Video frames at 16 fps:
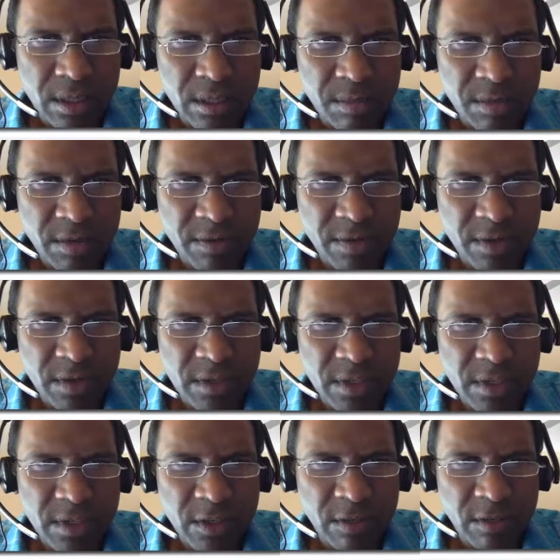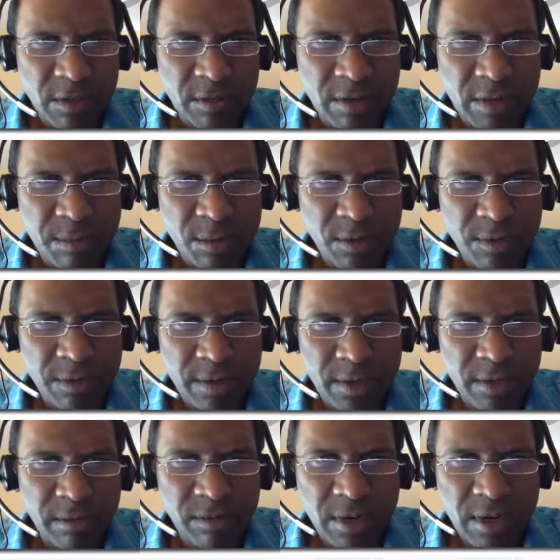perverse as to rewrite
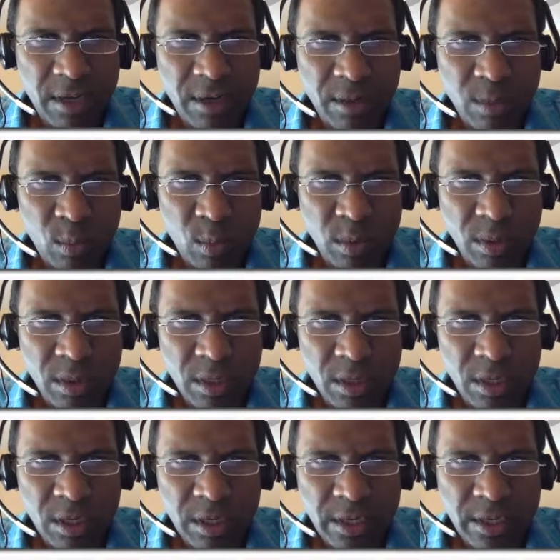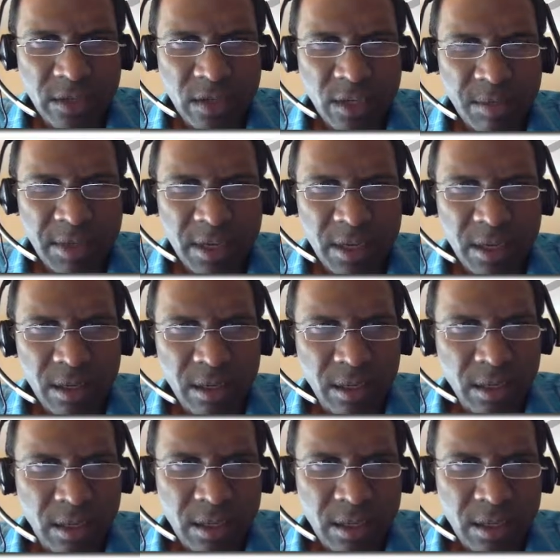perfectly good HTML